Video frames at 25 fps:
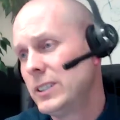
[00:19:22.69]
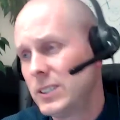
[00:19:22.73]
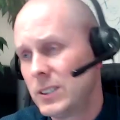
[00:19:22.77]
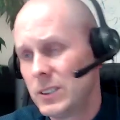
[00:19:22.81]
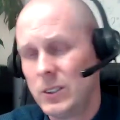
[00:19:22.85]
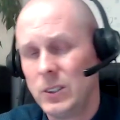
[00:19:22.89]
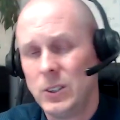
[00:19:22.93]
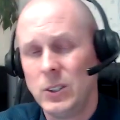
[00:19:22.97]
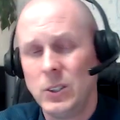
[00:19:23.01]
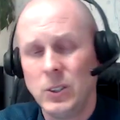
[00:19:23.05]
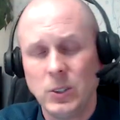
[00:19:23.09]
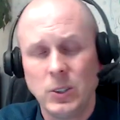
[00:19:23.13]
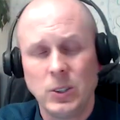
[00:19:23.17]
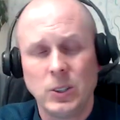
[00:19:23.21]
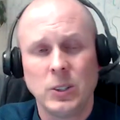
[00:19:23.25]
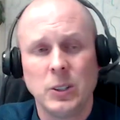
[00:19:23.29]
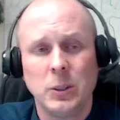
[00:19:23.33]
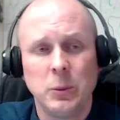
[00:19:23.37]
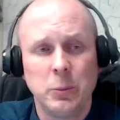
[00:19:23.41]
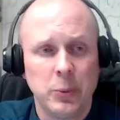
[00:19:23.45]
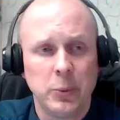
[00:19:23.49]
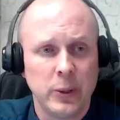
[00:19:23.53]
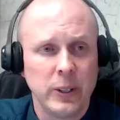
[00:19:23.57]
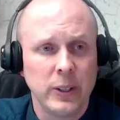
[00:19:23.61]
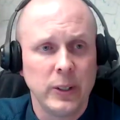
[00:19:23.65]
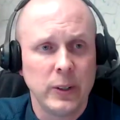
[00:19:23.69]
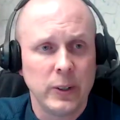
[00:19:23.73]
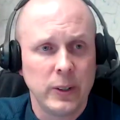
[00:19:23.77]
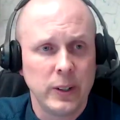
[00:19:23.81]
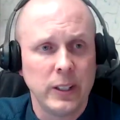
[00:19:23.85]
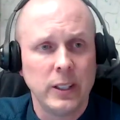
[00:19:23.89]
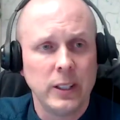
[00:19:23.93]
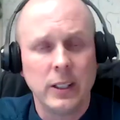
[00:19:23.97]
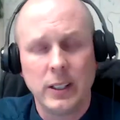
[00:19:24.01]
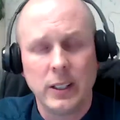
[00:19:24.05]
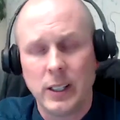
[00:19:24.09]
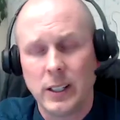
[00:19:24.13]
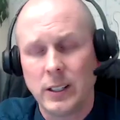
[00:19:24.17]
they're usually pretty good
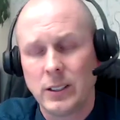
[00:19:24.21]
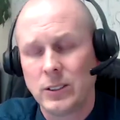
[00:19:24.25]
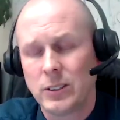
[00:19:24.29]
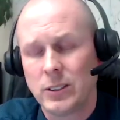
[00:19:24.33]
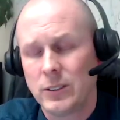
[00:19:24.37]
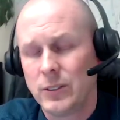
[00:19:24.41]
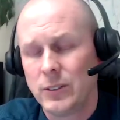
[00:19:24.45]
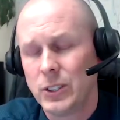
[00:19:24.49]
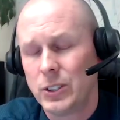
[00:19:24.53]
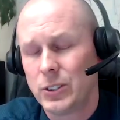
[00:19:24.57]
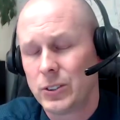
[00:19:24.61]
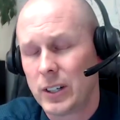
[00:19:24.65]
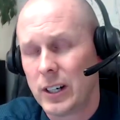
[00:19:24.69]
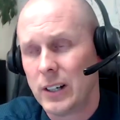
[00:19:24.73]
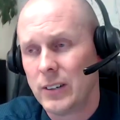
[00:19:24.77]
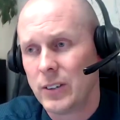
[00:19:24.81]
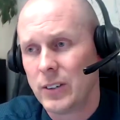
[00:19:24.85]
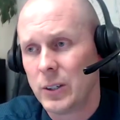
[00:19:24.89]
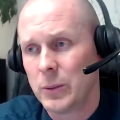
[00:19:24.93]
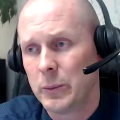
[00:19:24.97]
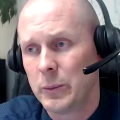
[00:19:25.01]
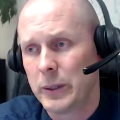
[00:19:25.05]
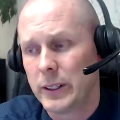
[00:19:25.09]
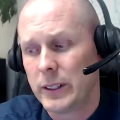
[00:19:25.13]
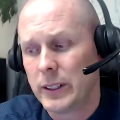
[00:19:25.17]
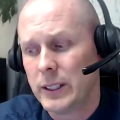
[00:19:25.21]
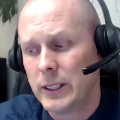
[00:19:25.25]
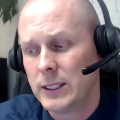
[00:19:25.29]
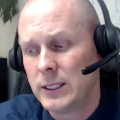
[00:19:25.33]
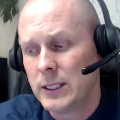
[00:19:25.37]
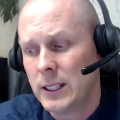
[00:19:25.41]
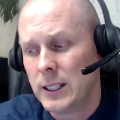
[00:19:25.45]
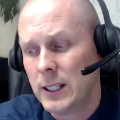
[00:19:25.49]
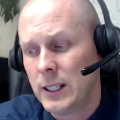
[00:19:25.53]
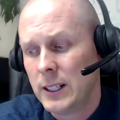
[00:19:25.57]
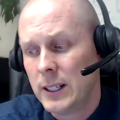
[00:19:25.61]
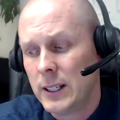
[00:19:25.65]
indicators of your driving abilities.